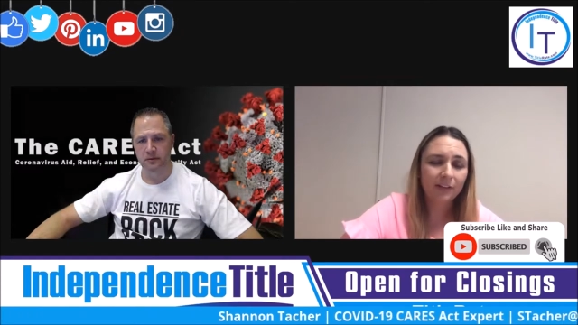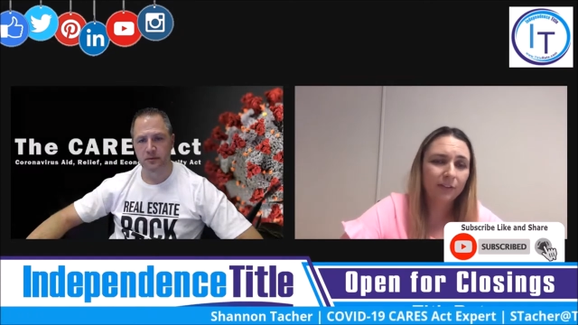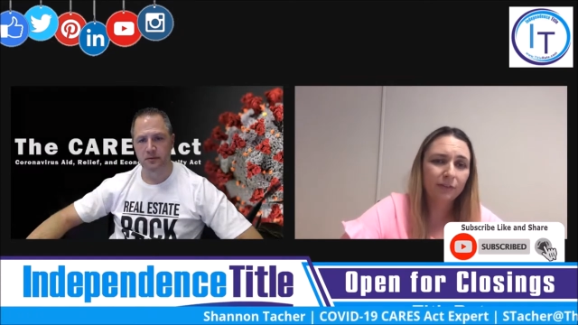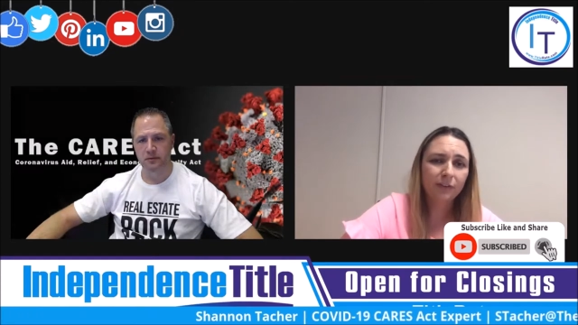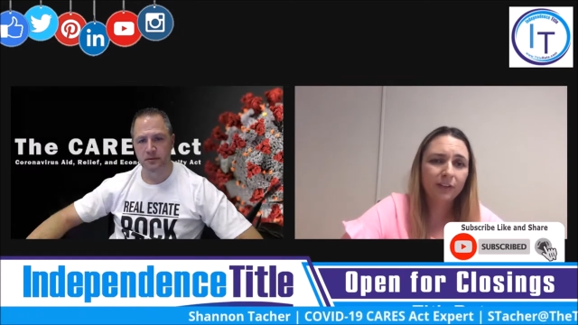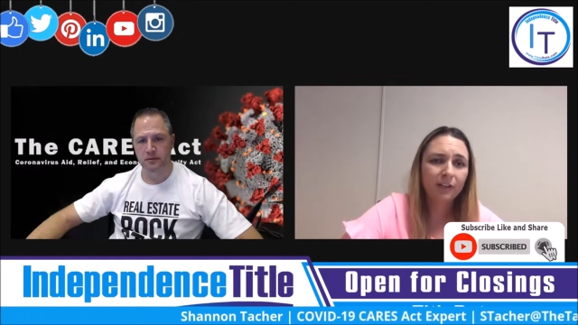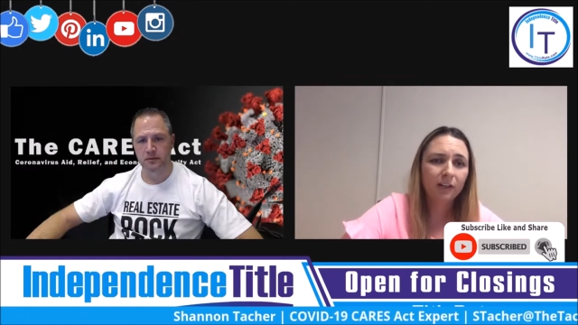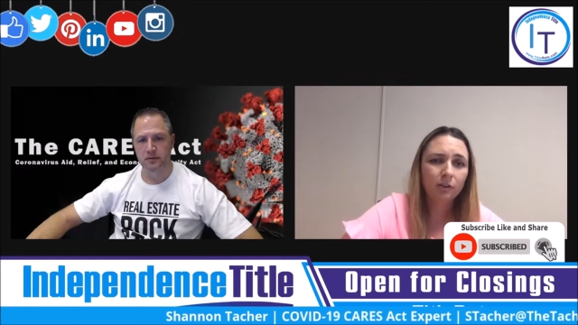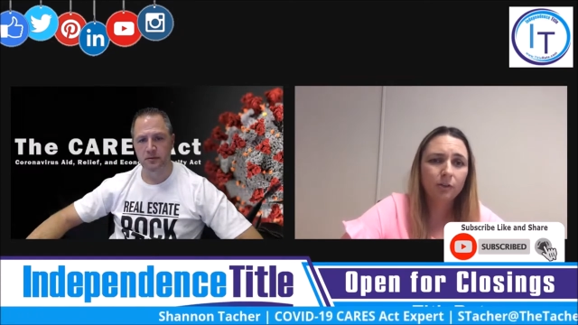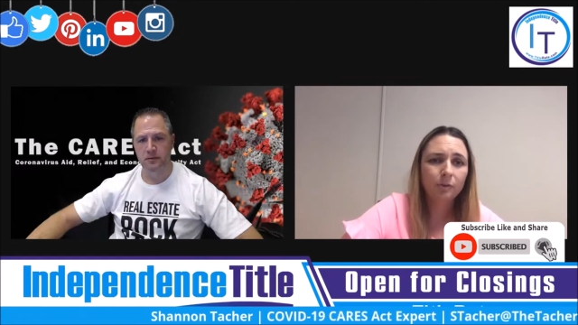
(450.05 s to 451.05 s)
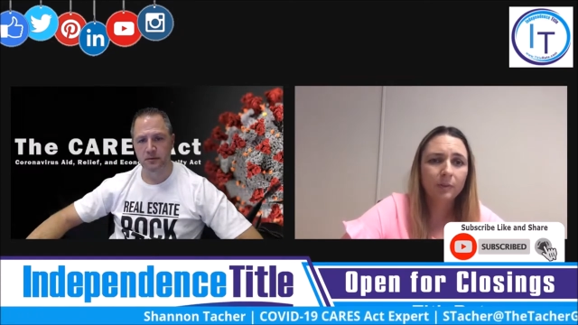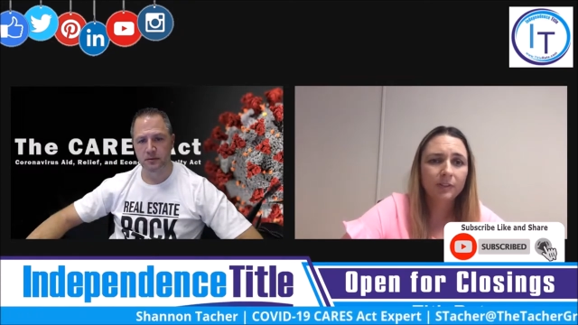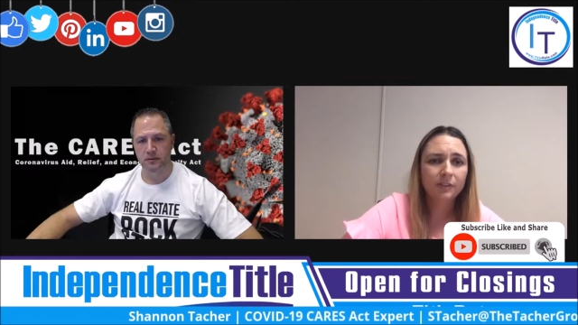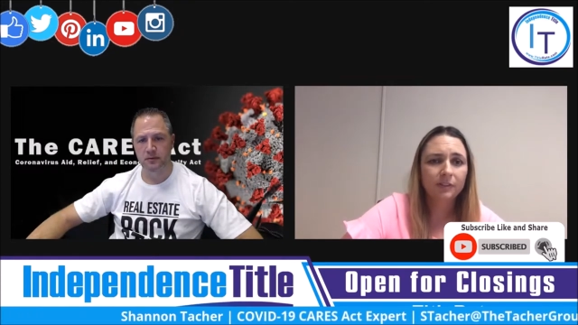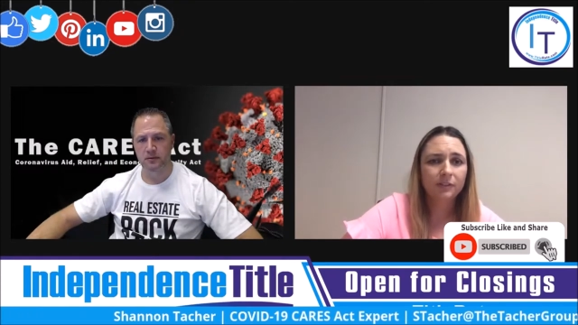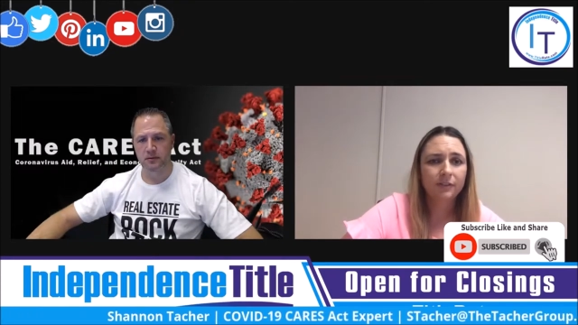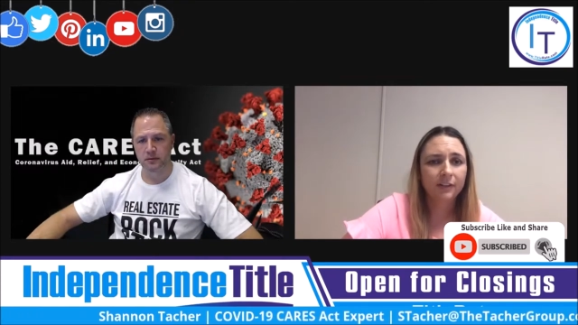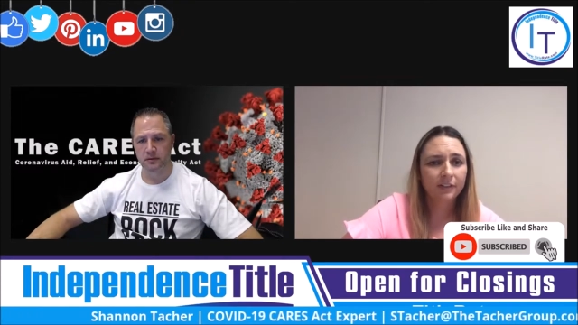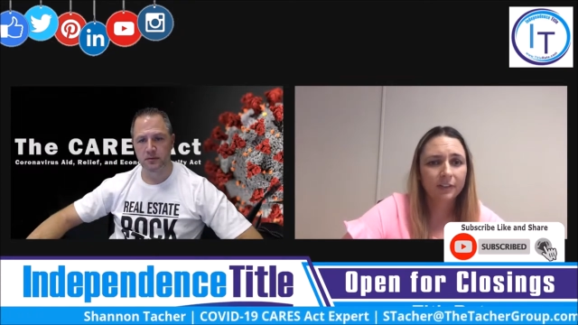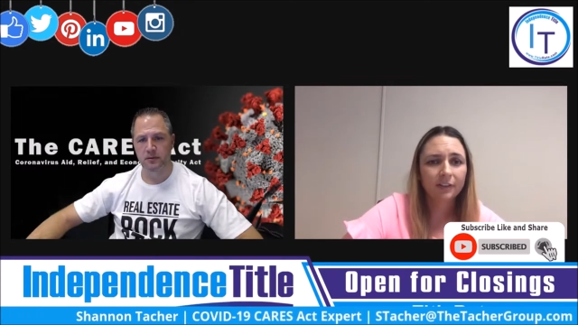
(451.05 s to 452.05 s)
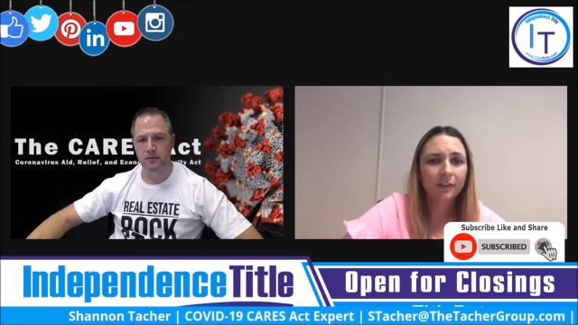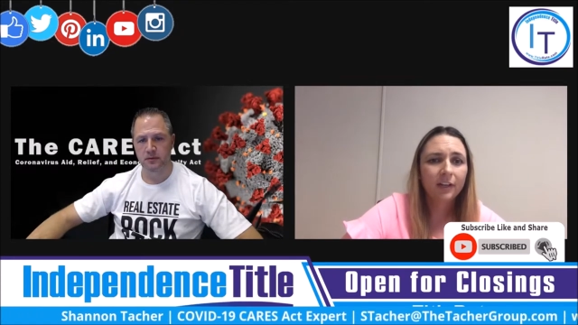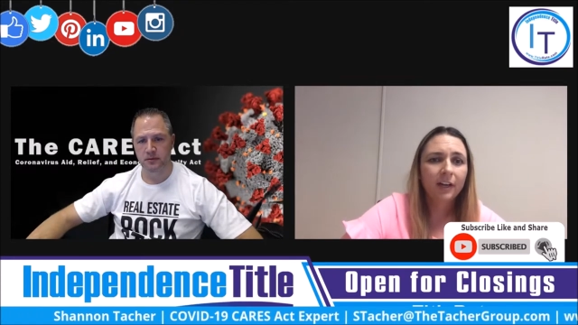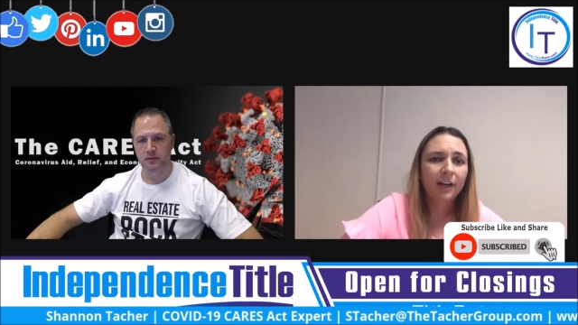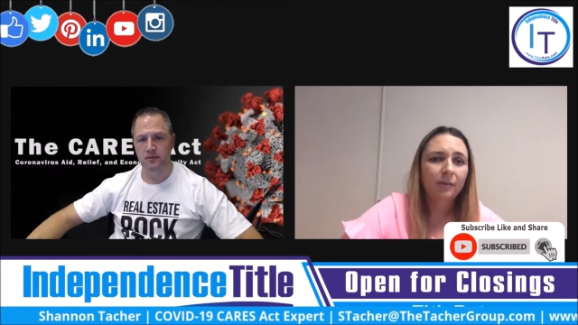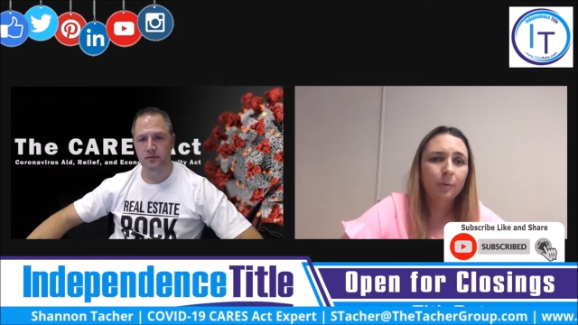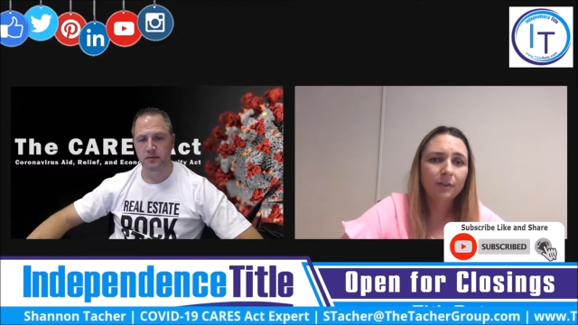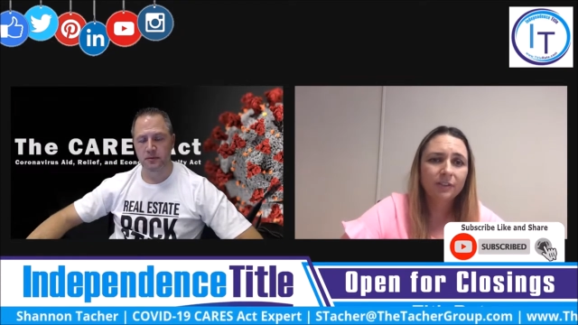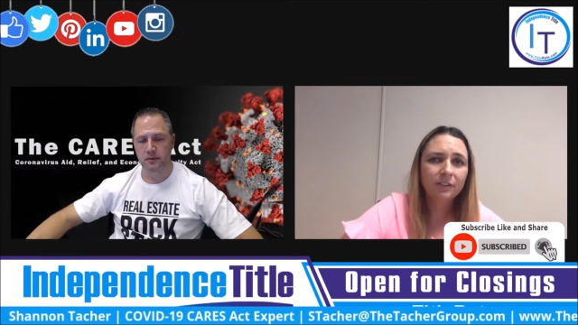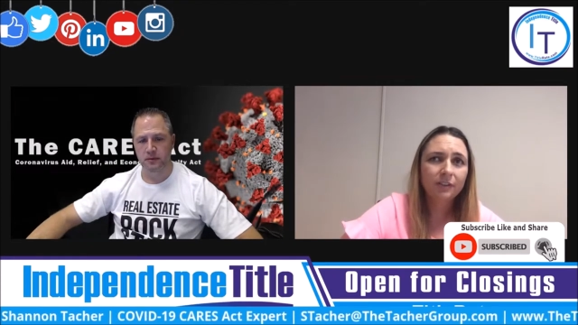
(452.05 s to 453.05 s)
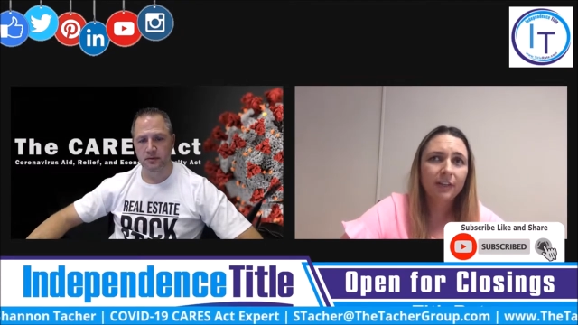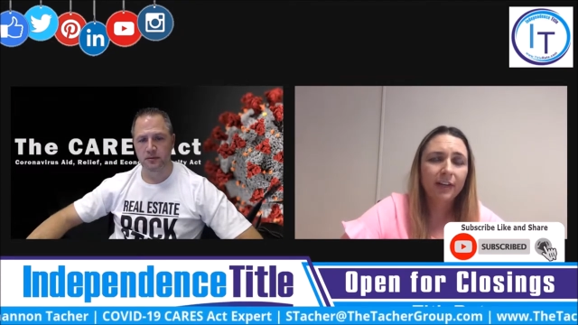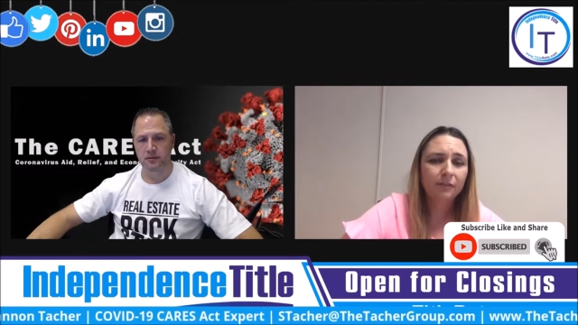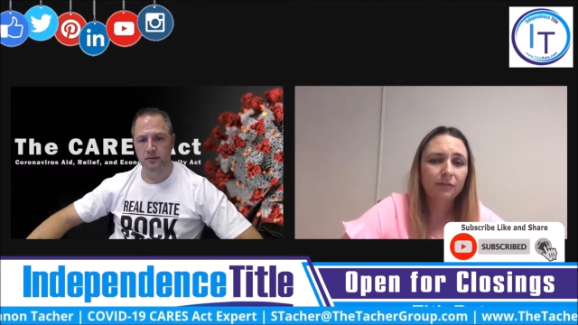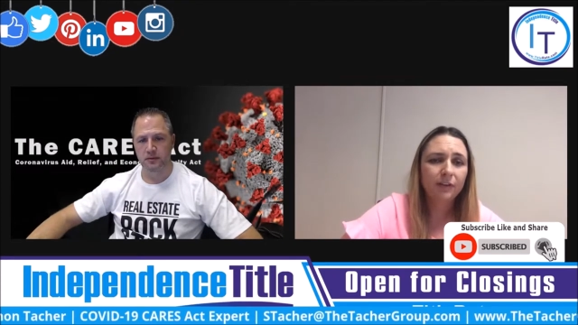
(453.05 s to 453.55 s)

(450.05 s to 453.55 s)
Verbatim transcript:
Speaker 1: They're funding all local businesses around here. I personally have